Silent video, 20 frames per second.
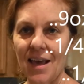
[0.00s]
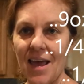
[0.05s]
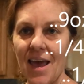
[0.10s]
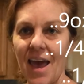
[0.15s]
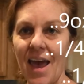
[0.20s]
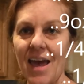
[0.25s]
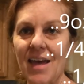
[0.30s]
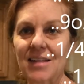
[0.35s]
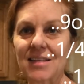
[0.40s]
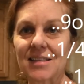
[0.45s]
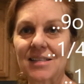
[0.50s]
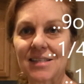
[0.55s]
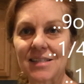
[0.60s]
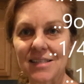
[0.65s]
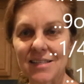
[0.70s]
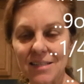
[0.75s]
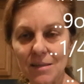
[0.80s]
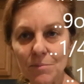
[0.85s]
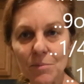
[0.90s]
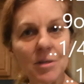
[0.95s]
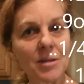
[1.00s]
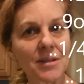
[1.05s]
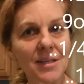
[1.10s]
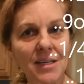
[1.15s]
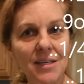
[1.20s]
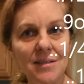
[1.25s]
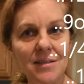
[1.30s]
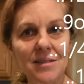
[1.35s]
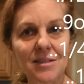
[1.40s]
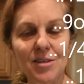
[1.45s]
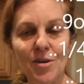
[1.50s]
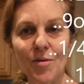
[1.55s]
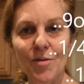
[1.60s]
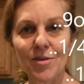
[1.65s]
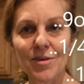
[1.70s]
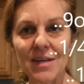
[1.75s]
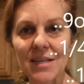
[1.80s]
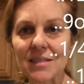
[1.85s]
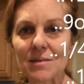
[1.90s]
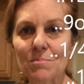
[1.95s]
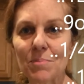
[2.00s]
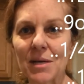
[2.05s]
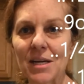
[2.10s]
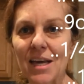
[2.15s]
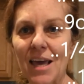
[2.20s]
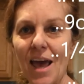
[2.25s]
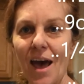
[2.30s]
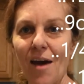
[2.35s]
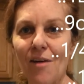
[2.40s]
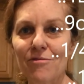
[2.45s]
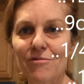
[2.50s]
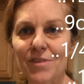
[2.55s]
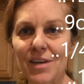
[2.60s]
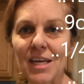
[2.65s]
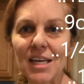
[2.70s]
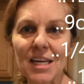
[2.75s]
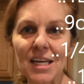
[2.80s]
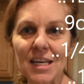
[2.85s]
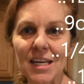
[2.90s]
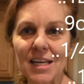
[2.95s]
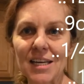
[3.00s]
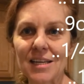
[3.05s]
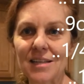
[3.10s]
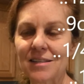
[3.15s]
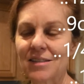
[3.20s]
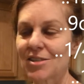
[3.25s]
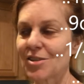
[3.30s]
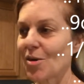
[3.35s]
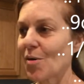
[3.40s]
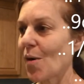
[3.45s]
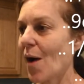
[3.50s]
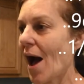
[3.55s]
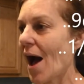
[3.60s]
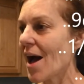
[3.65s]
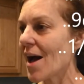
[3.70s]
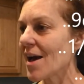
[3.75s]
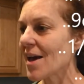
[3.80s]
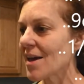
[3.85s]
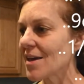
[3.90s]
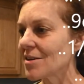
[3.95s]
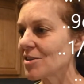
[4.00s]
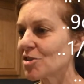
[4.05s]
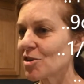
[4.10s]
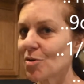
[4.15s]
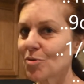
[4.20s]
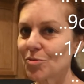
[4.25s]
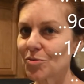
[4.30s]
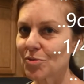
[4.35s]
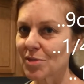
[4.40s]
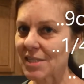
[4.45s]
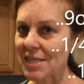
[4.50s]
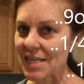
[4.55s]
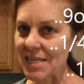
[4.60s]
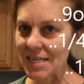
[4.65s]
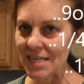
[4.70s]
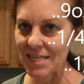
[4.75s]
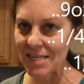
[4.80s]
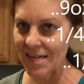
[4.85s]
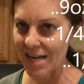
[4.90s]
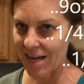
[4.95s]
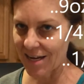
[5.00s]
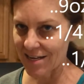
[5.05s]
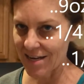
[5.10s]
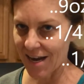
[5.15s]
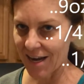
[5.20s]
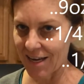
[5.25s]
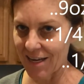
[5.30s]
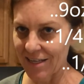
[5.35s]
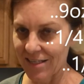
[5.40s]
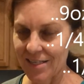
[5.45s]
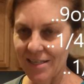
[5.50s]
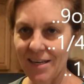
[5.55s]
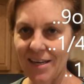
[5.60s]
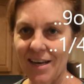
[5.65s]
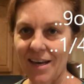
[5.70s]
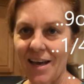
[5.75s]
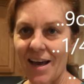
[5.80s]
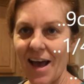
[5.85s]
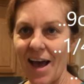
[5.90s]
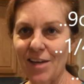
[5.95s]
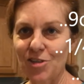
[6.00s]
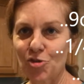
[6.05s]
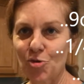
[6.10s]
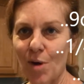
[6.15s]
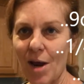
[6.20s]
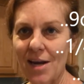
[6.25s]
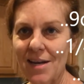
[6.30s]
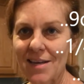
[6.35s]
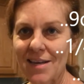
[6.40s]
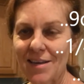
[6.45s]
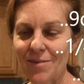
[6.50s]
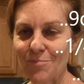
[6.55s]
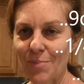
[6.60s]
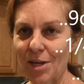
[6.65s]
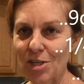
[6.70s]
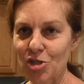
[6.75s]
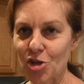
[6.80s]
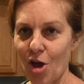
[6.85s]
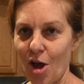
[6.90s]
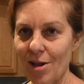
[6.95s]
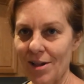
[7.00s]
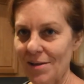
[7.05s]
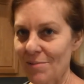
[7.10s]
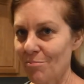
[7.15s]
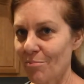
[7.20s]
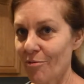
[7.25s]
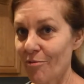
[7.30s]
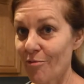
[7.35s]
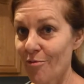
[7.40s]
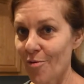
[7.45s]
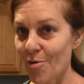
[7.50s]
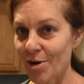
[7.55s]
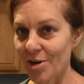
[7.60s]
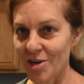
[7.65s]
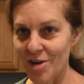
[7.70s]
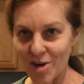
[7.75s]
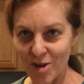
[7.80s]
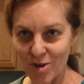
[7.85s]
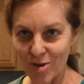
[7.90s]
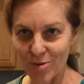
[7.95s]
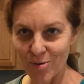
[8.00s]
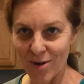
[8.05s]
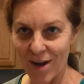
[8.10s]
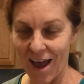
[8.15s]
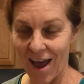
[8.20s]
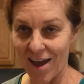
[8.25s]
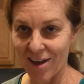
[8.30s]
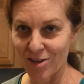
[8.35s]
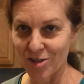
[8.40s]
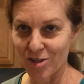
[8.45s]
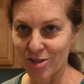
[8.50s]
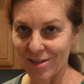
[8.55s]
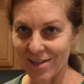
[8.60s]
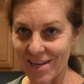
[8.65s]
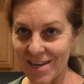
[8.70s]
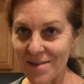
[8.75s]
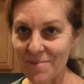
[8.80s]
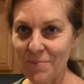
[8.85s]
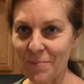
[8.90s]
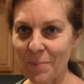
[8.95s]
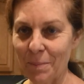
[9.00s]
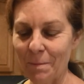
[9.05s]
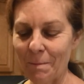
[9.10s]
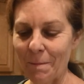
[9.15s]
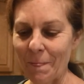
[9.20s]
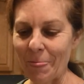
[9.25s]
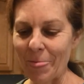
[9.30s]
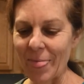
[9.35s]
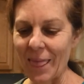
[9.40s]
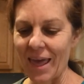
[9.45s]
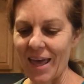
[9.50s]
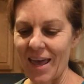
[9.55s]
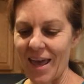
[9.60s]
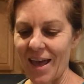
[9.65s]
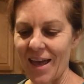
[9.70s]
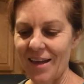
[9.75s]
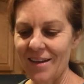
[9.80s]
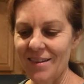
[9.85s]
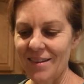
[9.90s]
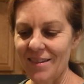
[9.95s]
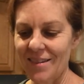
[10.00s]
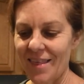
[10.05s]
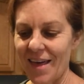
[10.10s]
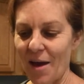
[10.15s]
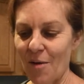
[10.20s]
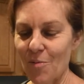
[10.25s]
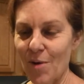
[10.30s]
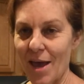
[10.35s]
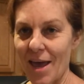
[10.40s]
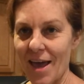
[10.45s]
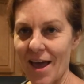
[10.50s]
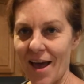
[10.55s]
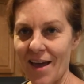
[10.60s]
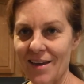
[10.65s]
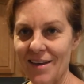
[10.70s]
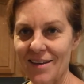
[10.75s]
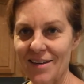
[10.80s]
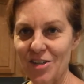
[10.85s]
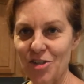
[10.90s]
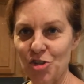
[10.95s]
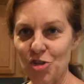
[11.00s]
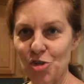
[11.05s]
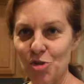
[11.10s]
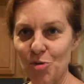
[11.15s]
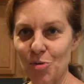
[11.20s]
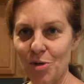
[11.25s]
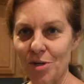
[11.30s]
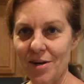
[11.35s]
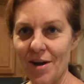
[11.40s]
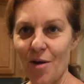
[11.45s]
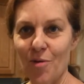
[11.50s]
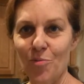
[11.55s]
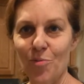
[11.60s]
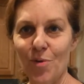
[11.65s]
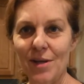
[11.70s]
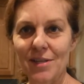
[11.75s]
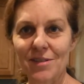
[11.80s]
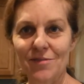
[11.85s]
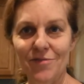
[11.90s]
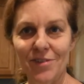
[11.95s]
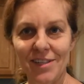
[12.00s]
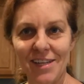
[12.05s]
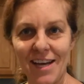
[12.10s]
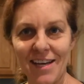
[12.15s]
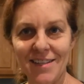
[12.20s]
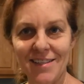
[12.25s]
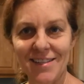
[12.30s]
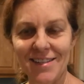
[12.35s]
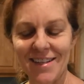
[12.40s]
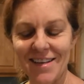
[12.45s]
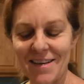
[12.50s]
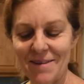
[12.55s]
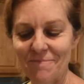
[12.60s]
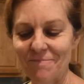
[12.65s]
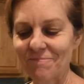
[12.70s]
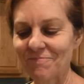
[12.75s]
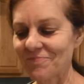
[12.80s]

and stimulants, so there is a bit of caffeine in it. So I don't eat it at night. I try to eat my chocolate before noon actually, and that way I can ensure a restful night's sleep.